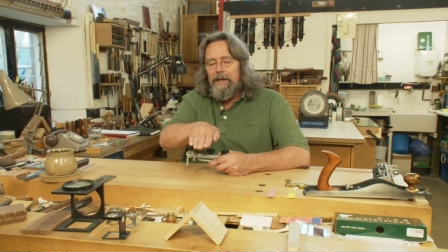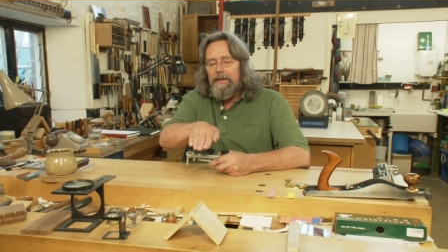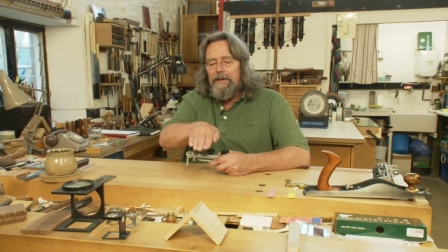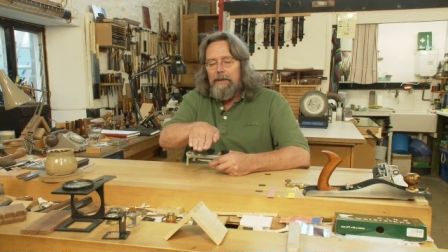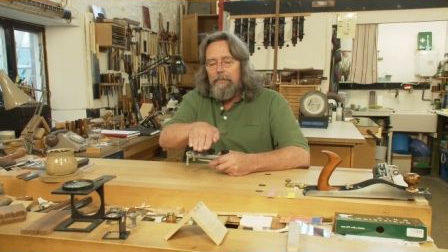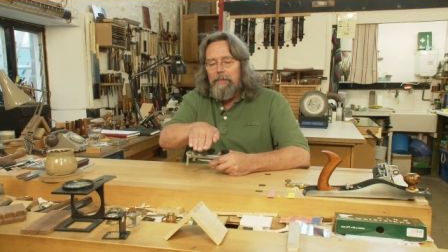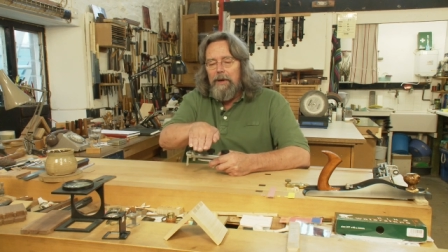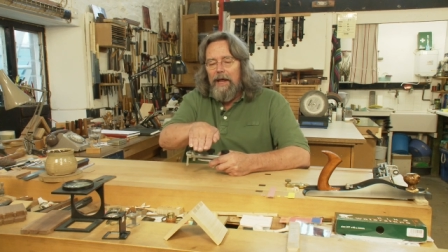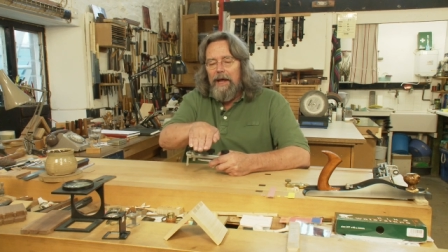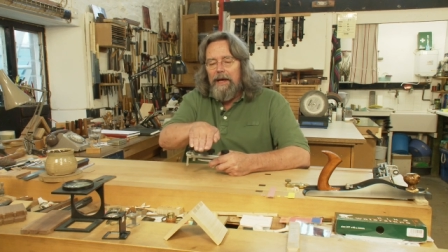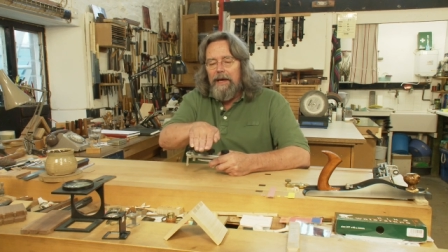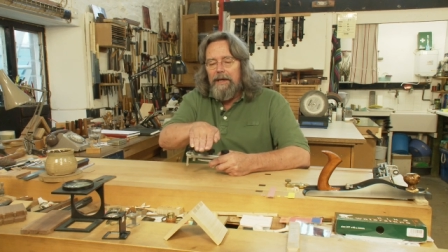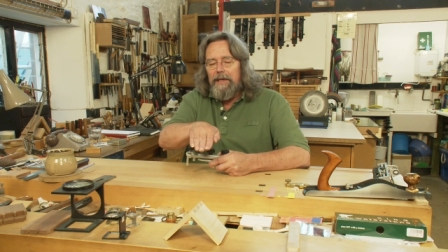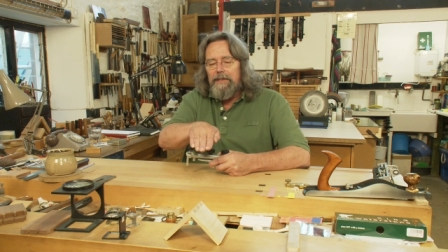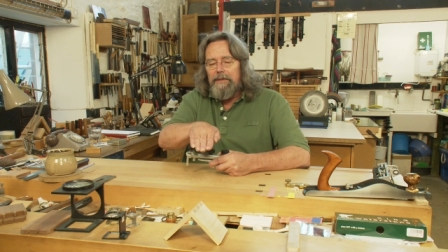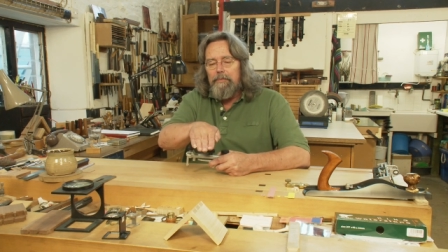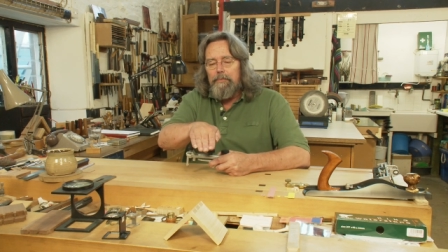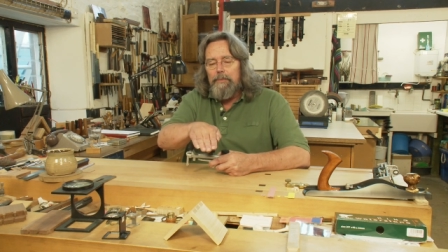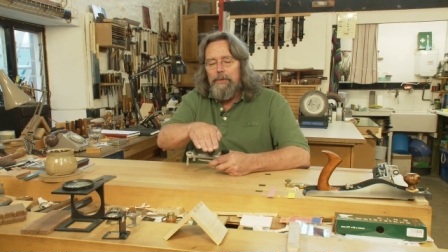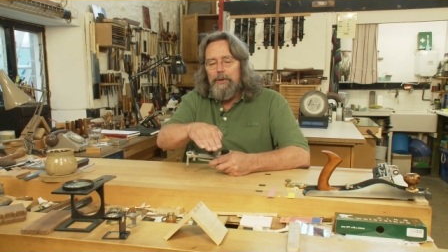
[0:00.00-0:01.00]
the
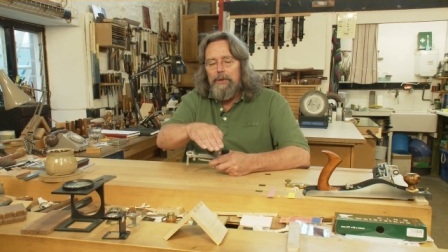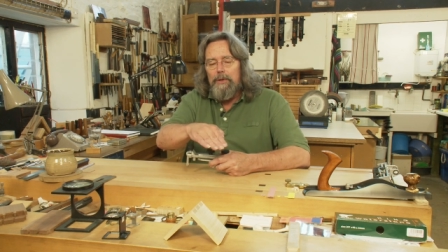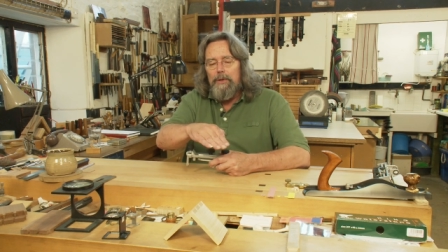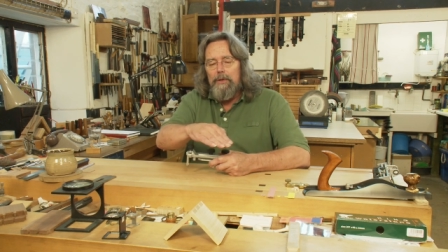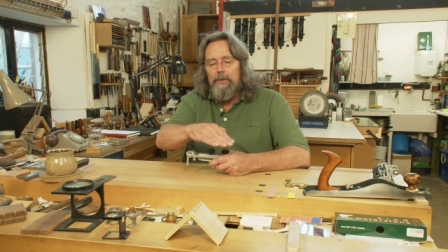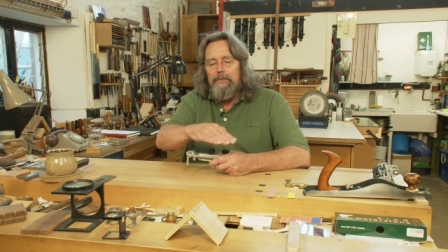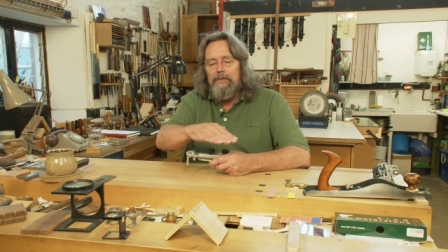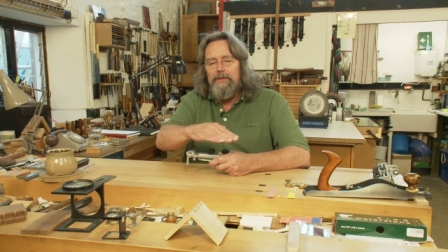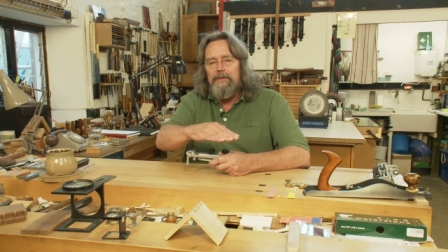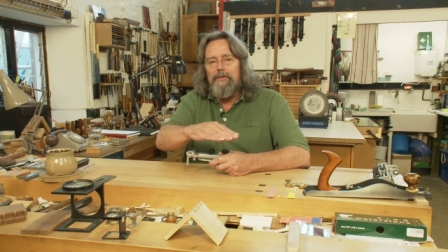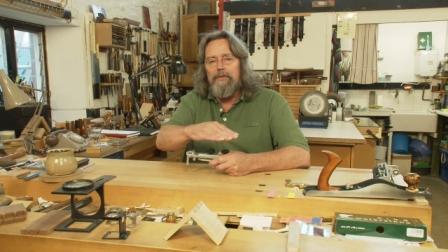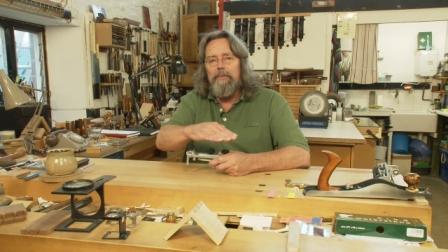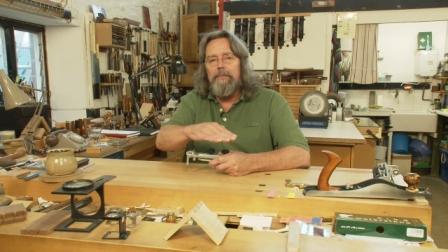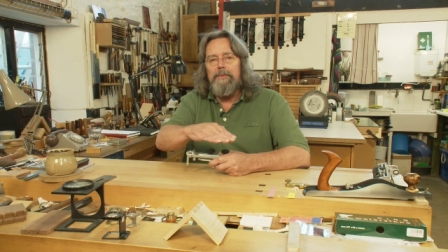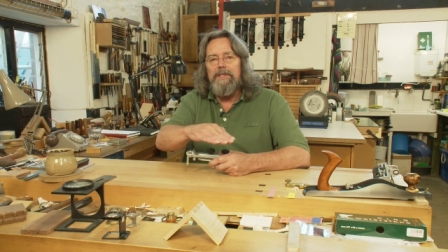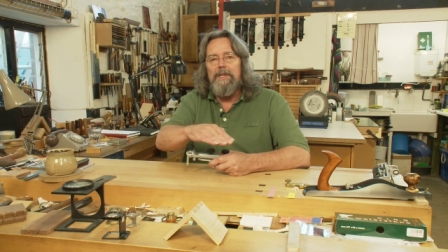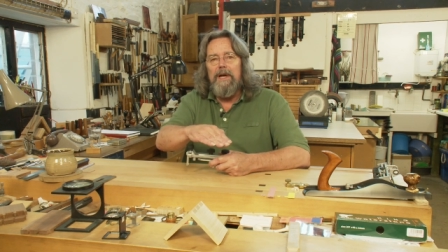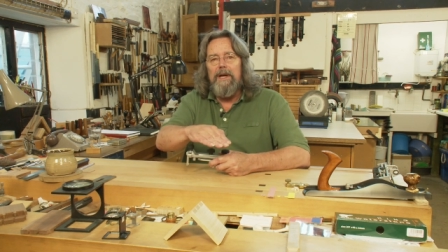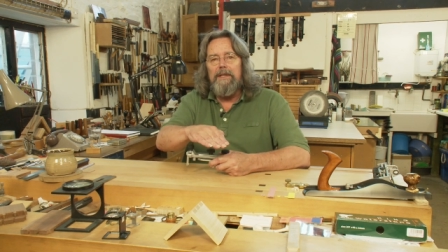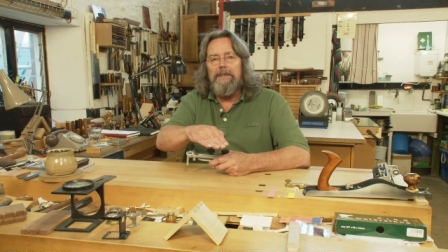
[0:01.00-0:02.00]
blade moves
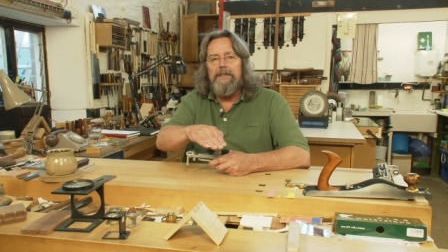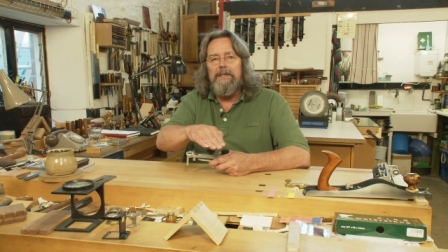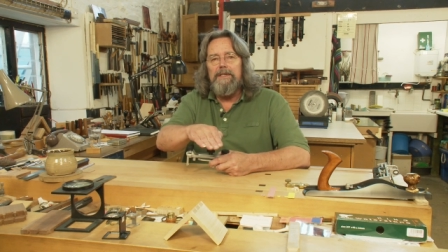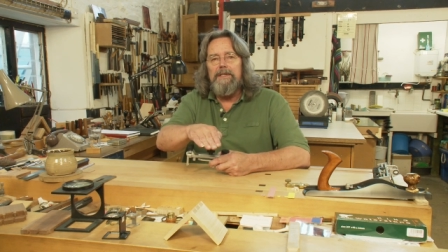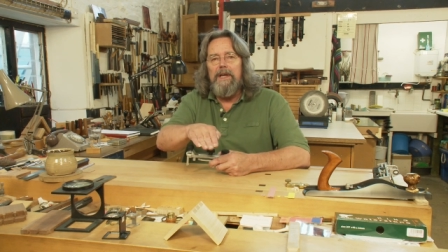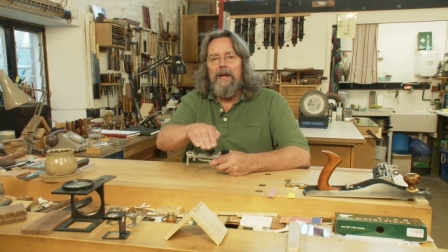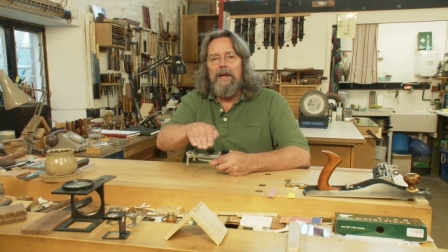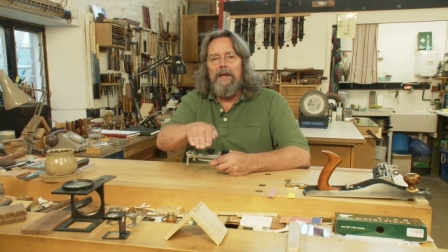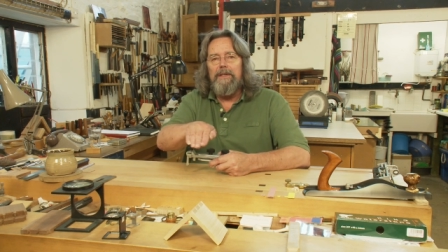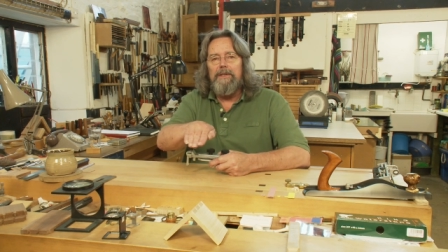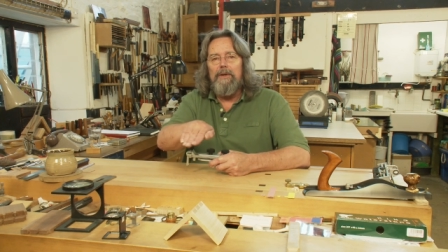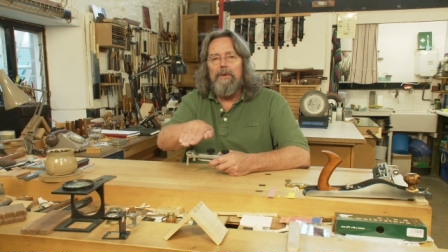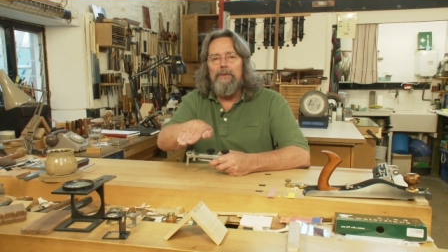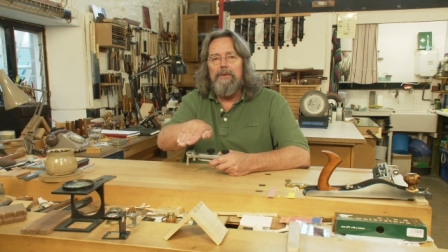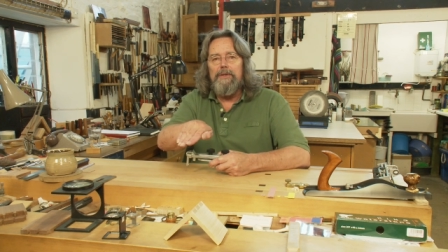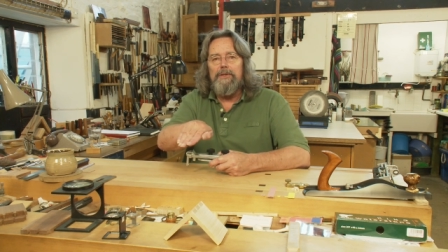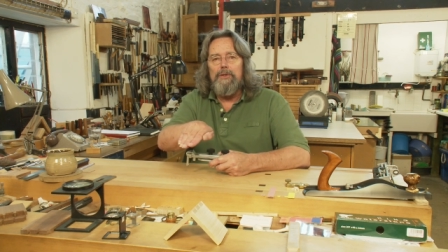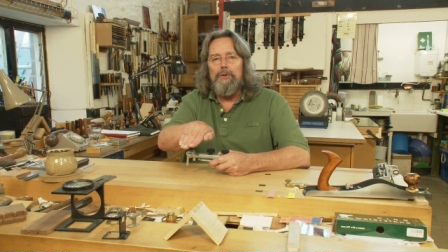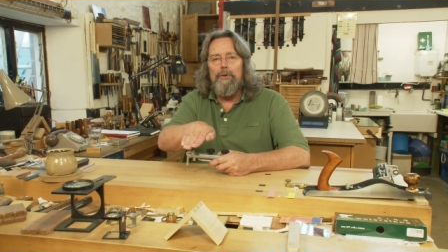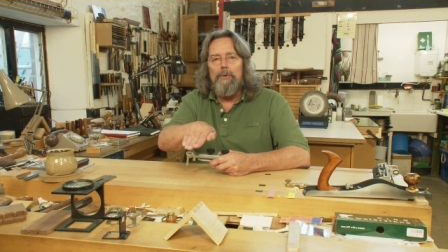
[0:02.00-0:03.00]
from side to side on
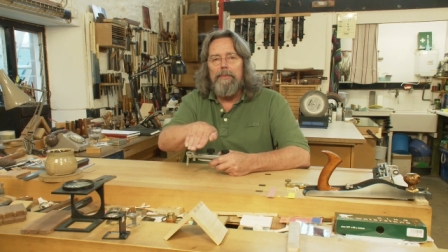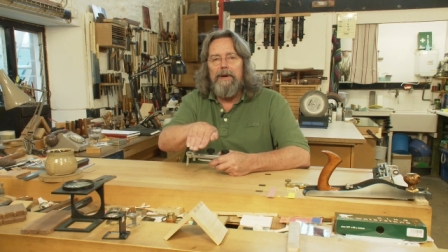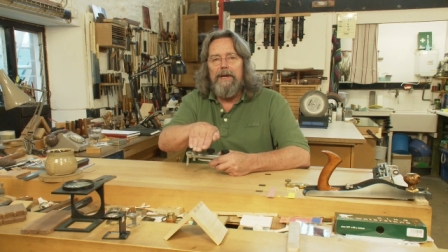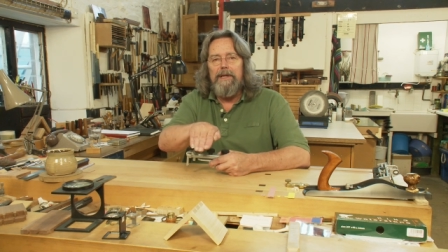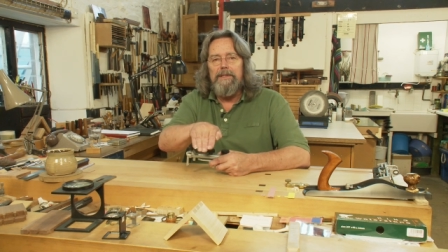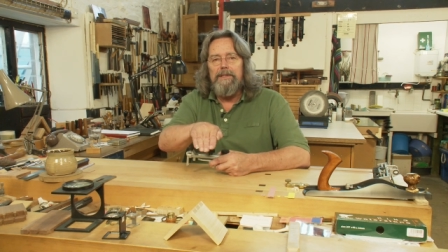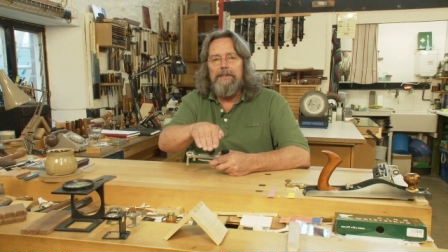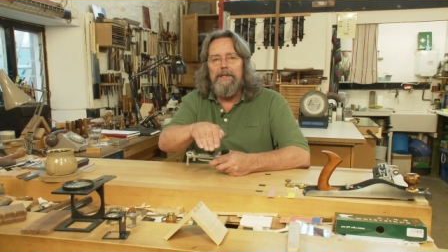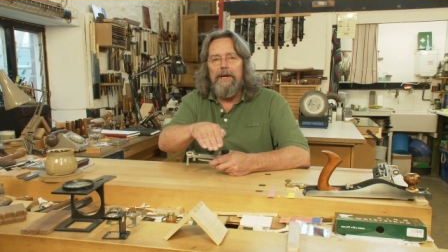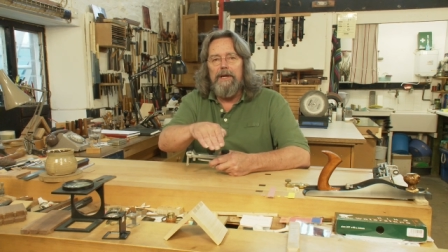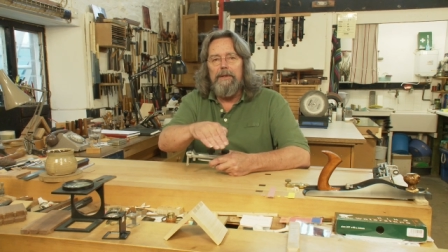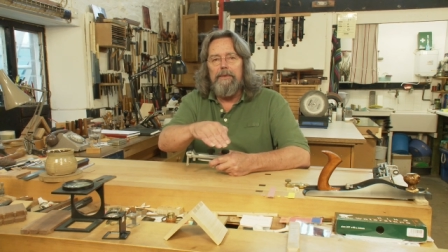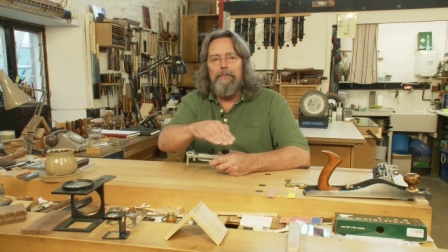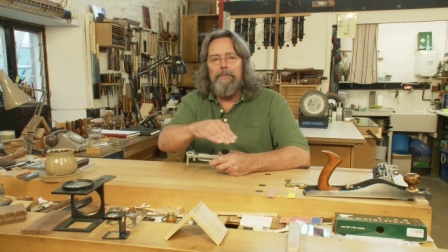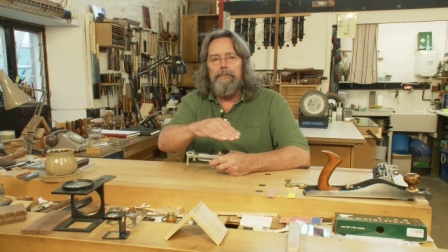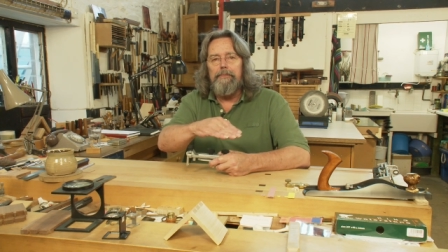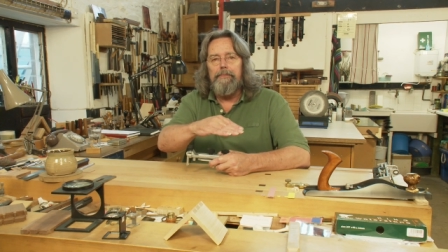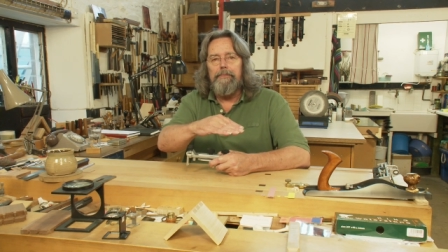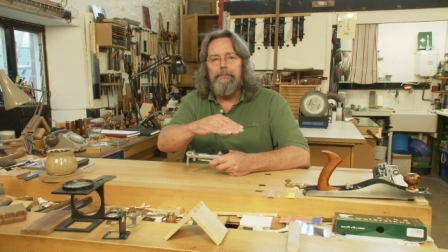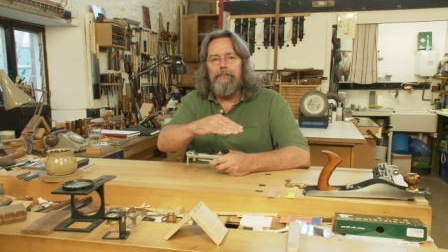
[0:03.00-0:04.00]
the Tormek stone.